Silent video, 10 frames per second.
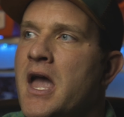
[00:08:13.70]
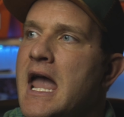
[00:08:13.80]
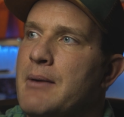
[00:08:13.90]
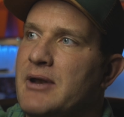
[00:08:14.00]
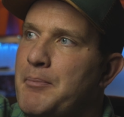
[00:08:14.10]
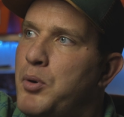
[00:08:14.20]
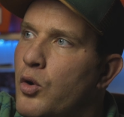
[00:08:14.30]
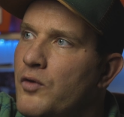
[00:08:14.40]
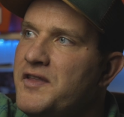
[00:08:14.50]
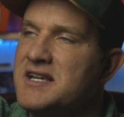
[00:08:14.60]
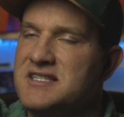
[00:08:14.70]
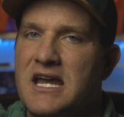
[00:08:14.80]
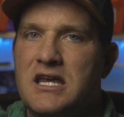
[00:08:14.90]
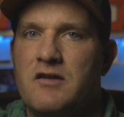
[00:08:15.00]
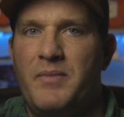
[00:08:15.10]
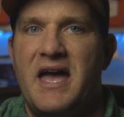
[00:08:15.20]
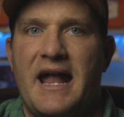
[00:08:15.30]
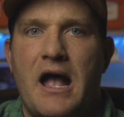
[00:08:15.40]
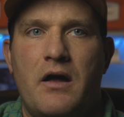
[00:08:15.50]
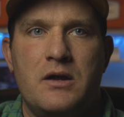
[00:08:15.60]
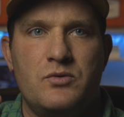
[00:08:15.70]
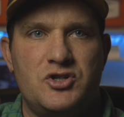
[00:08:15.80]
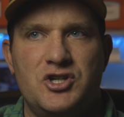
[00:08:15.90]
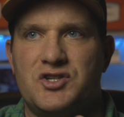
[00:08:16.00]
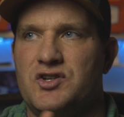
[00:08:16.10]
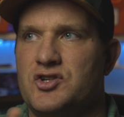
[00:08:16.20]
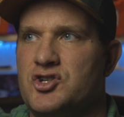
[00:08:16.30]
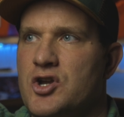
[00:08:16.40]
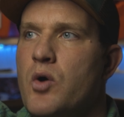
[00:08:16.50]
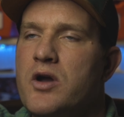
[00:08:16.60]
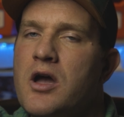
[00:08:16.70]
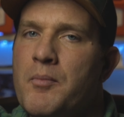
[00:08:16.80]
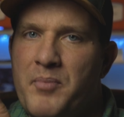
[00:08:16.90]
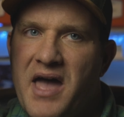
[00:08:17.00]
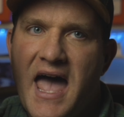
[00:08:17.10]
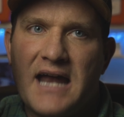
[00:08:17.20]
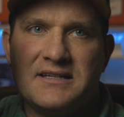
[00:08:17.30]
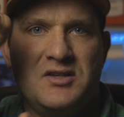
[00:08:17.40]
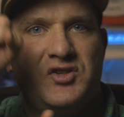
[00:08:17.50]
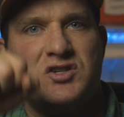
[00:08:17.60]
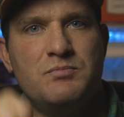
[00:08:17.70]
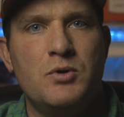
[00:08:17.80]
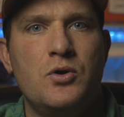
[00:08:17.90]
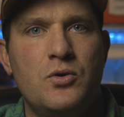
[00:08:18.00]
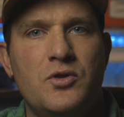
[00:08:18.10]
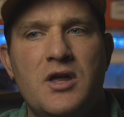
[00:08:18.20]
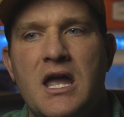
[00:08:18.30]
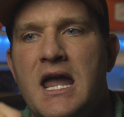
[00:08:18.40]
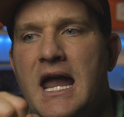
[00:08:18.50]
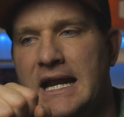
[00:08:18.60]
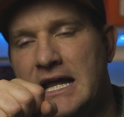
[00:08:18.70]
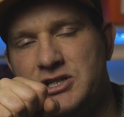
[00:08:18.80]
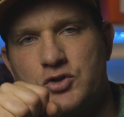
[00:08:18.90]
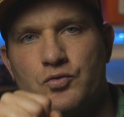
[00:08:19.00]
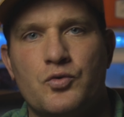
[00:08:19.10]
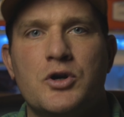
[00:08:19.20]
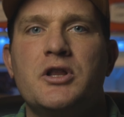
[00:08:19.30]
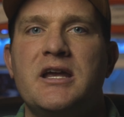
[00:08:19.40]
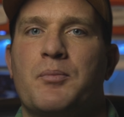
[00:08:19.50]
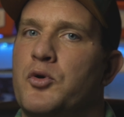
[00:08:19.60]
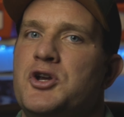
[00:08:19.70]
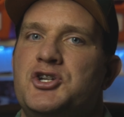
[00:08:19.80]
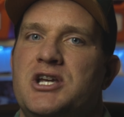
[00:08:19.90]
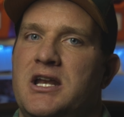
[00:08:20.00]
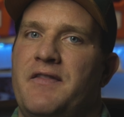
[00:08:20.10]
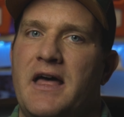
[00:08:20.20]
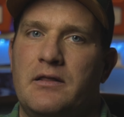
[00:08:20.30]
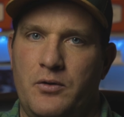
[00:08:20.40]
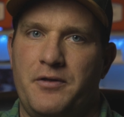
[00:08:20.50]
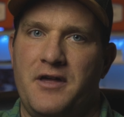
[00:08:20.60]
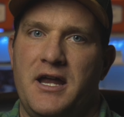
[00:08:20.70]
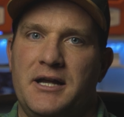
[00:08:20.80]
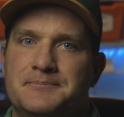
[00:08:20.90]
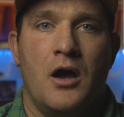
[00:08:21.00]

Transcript: And when I pulled the executive bag out, it was just so compact and smooth, and I just really appreciated that little thing.